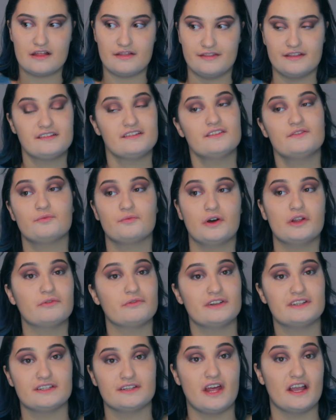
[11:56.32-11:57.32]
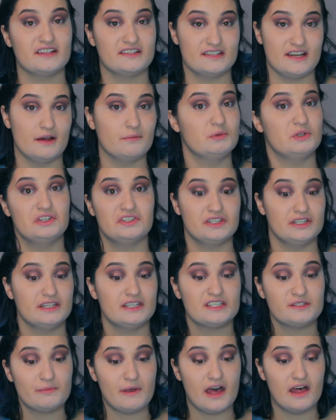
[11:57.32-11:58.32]
This is one reason I stopped using
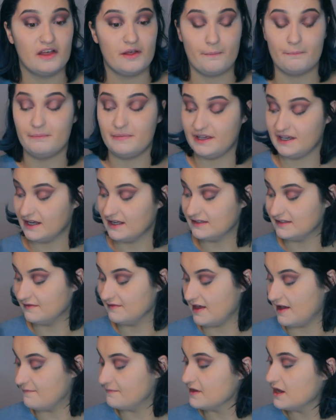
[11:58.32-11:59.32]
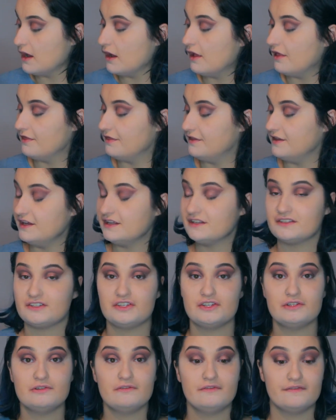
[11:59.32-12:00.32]
this palette, because of them. These
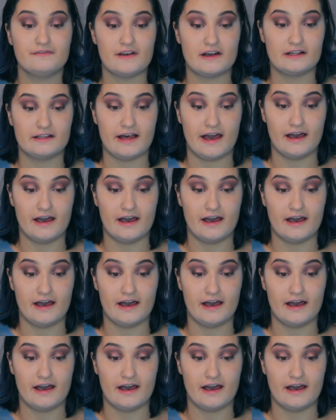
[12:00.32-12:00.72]
two fell